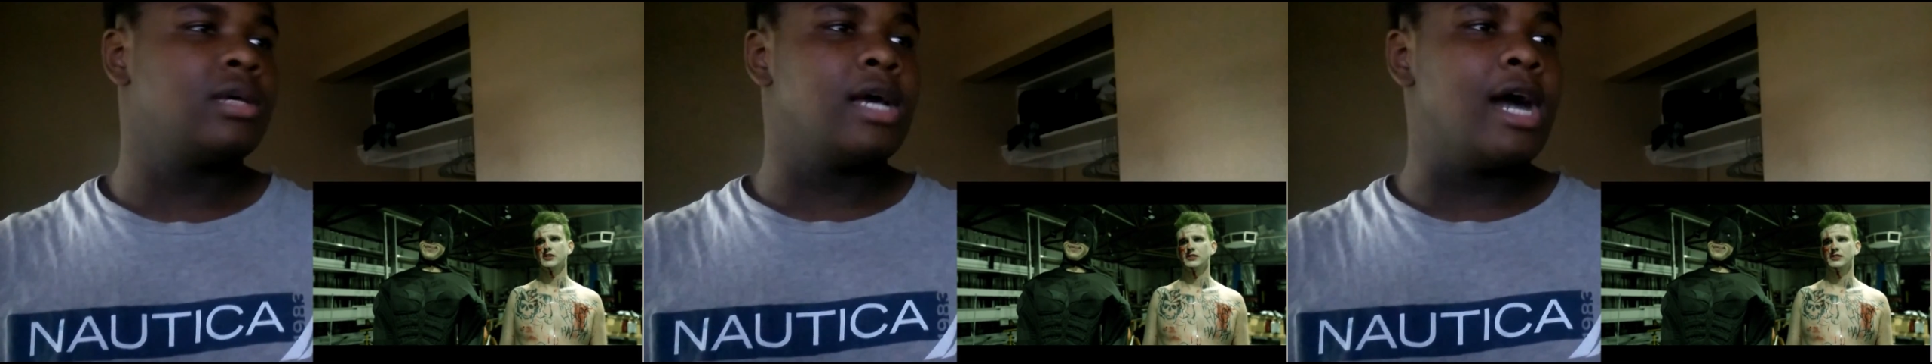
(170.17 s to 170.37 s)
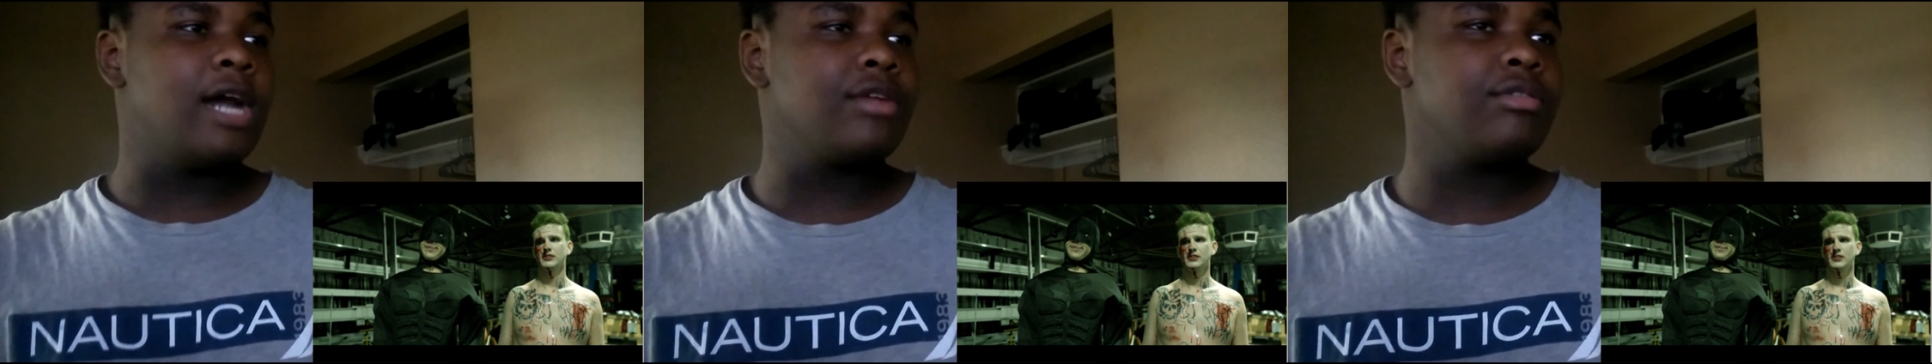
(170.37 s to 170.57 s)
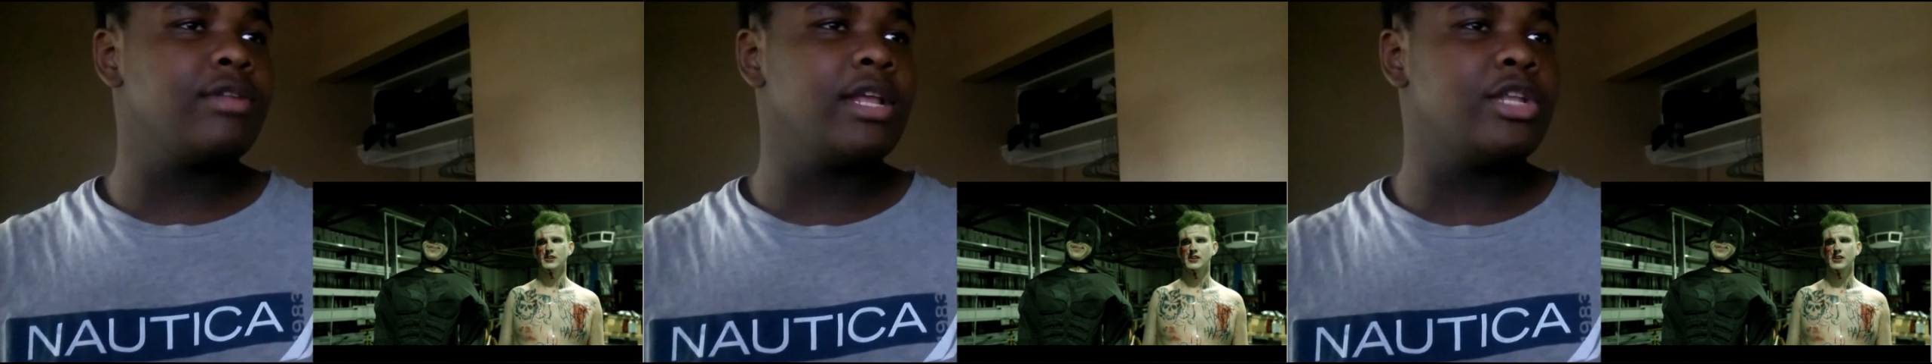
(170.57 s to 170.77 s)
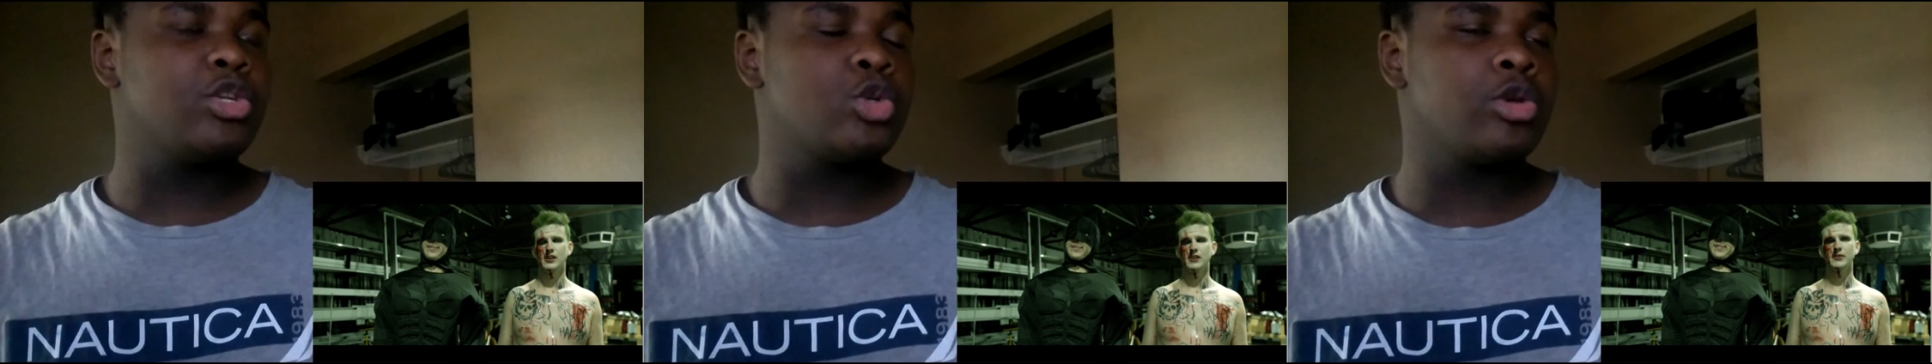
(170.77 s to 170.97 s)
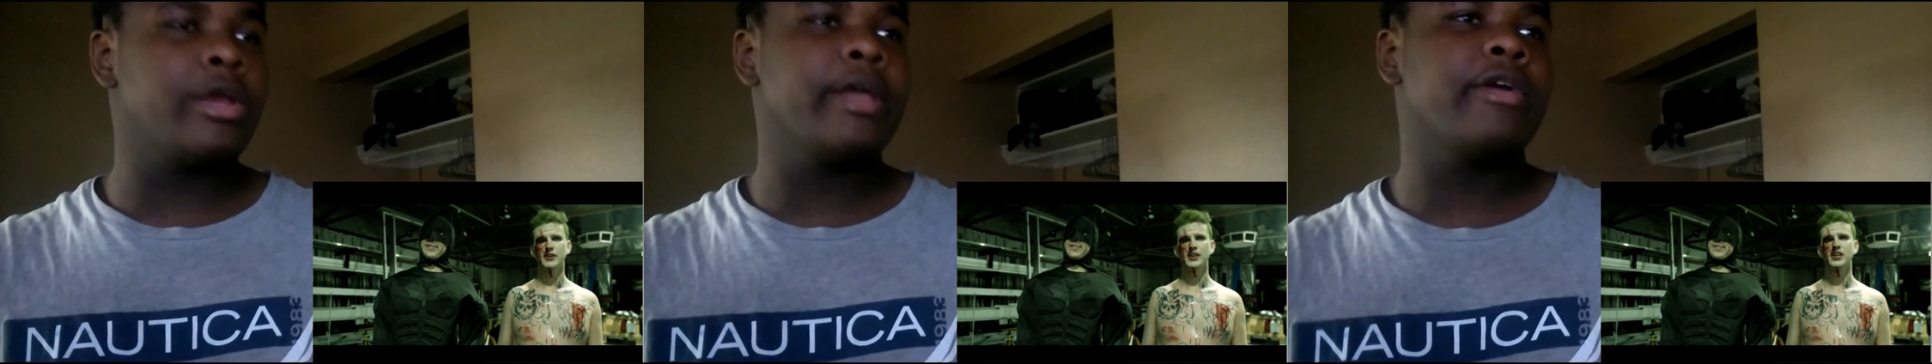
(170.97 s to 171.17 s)
How do they
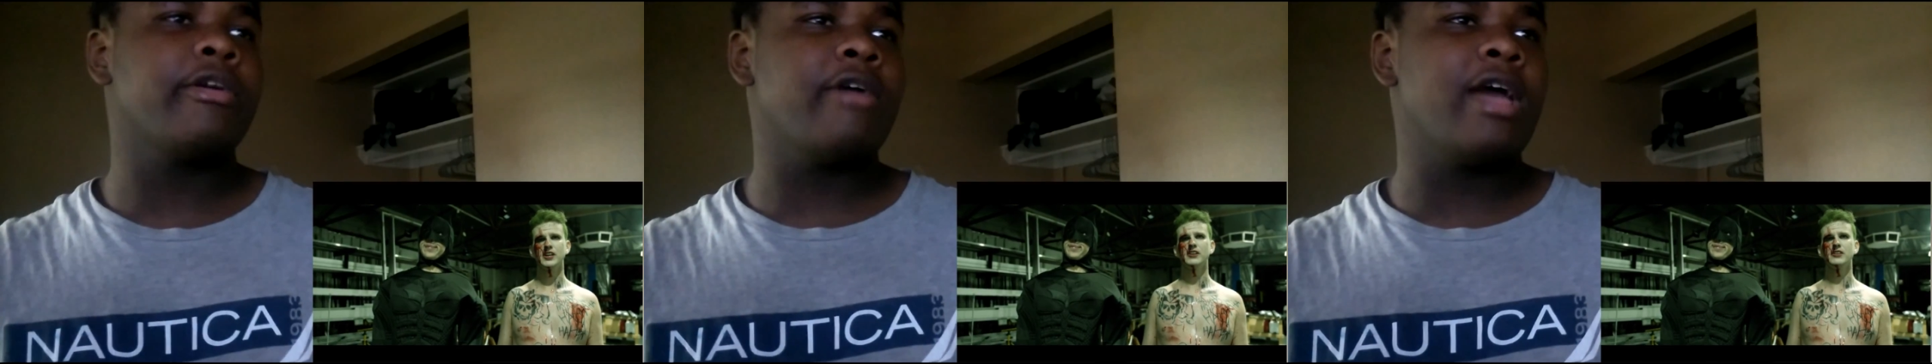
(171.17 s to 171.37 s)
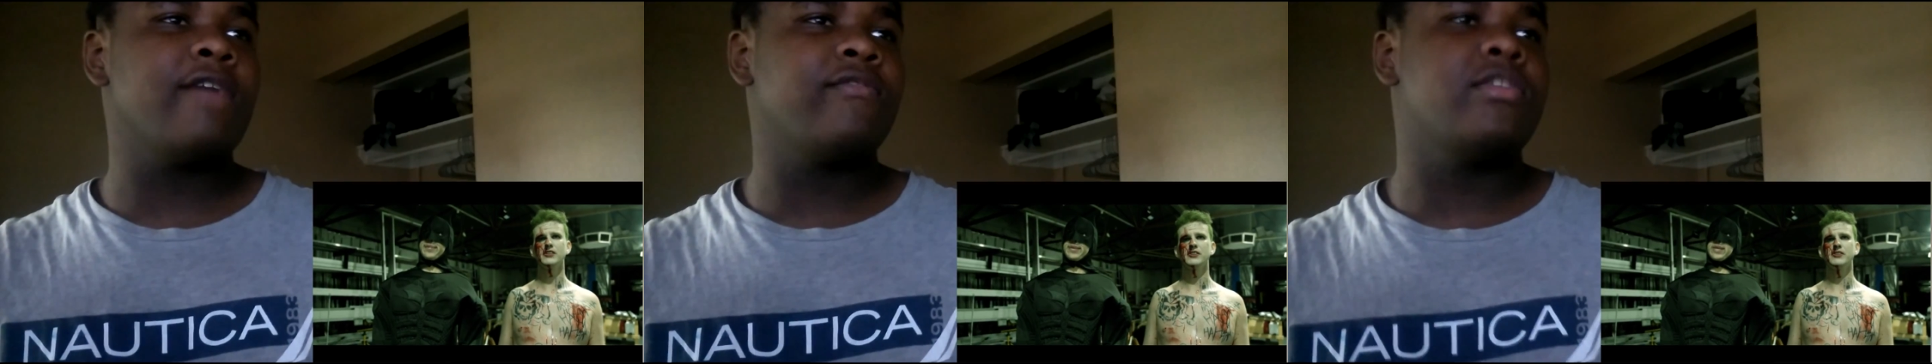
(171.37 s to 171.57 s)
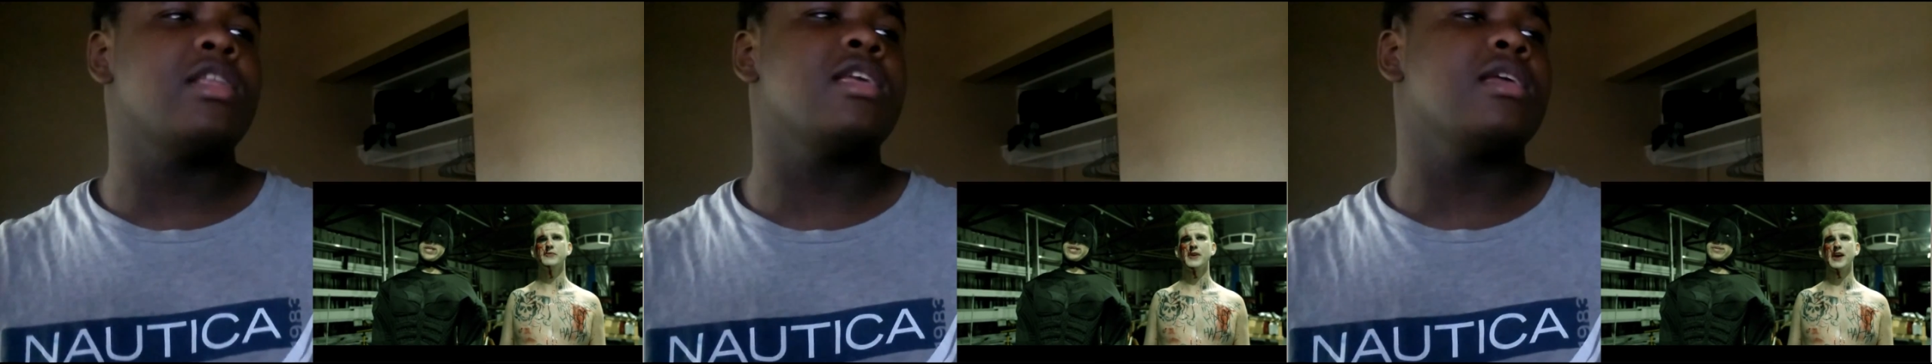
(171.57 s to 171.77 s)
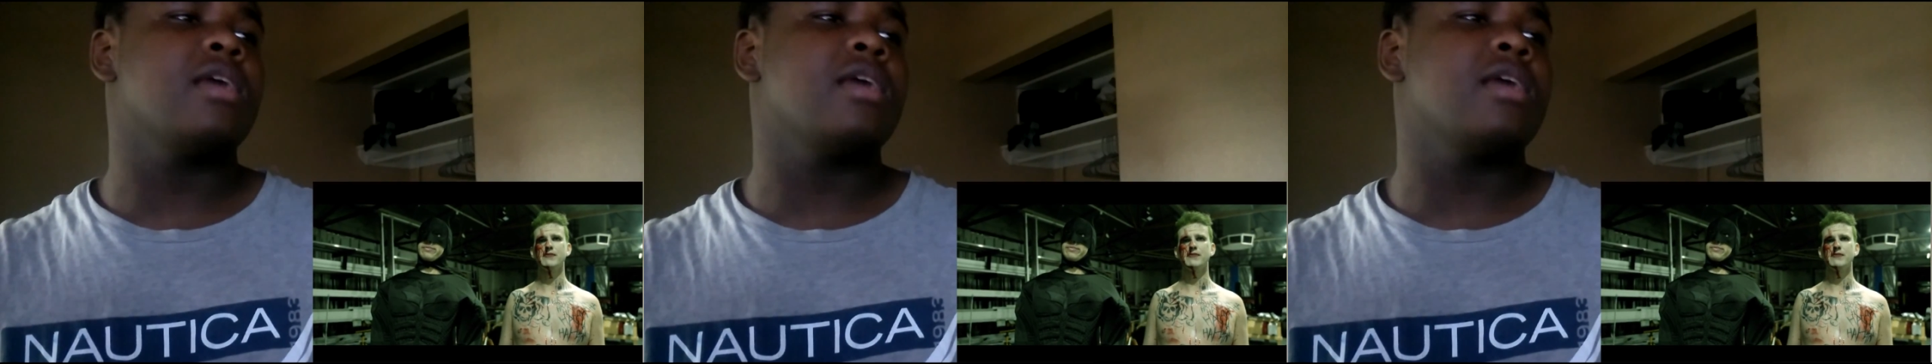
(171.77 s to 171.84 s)
trick gravity?